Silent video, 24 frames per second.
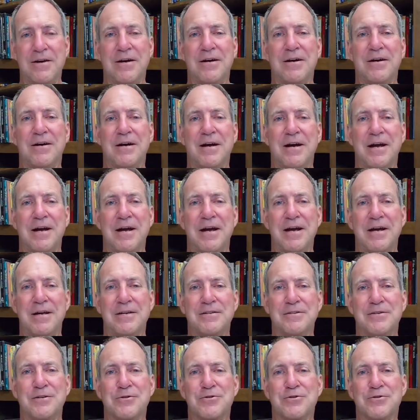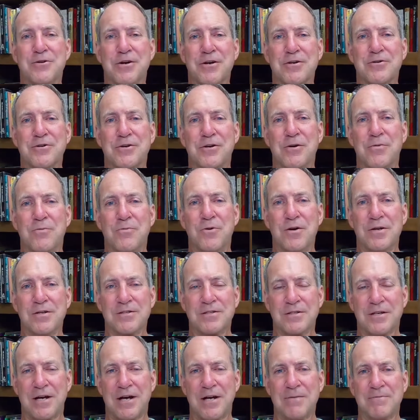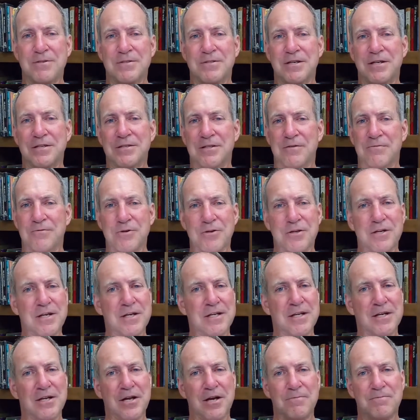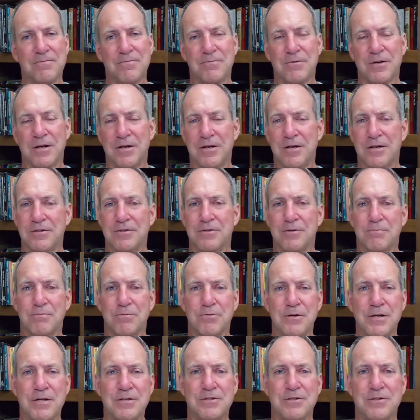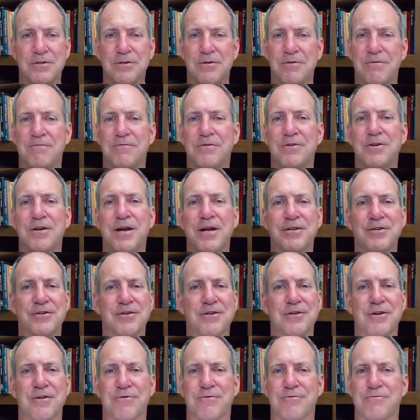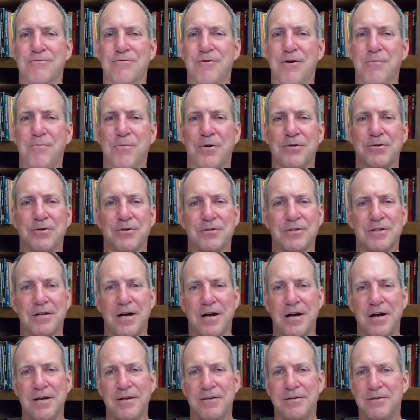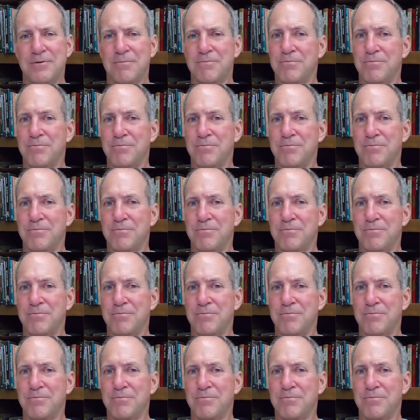I had an instructor at one time. It says, if you're getting up to preach and you don't feel like you're going to throw up on your tie, you're